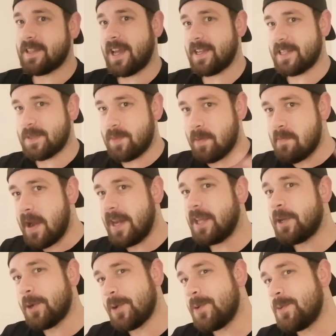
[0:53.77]
as there's been many
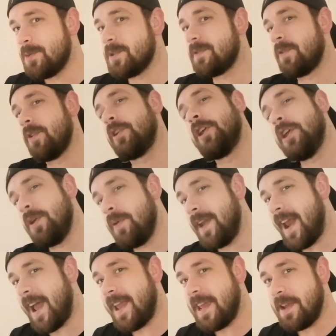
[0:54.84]
calls for a
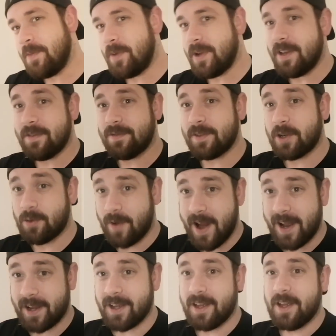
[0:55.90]
Q&A with
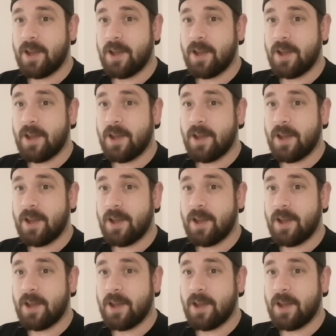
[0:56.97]
Greg,